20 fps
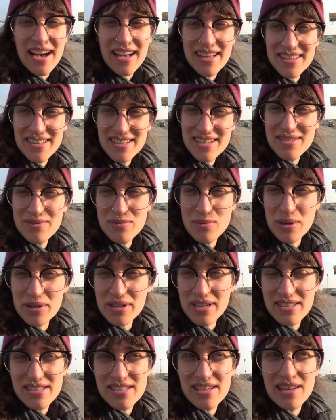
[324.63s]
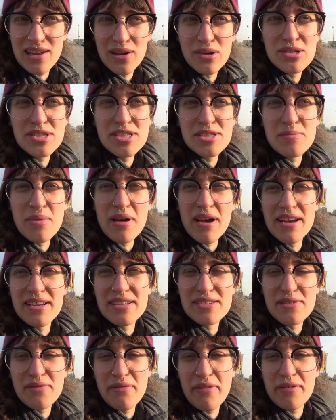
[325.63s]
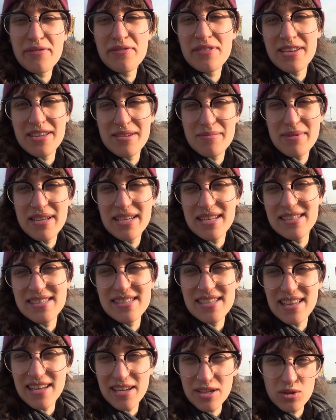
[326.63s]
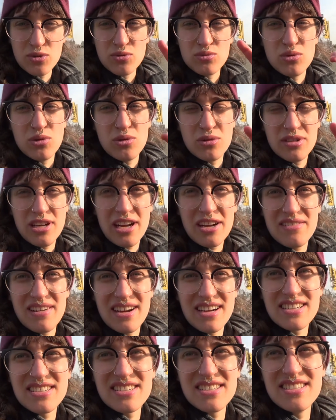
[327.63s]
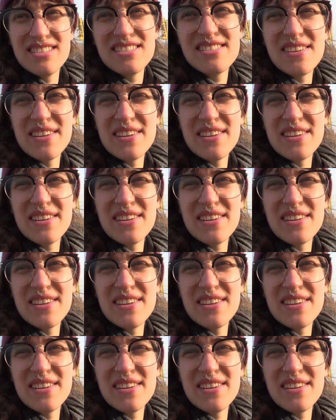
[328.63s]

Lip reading: and the one that's closest by is 15 minutes in like the wrong direction,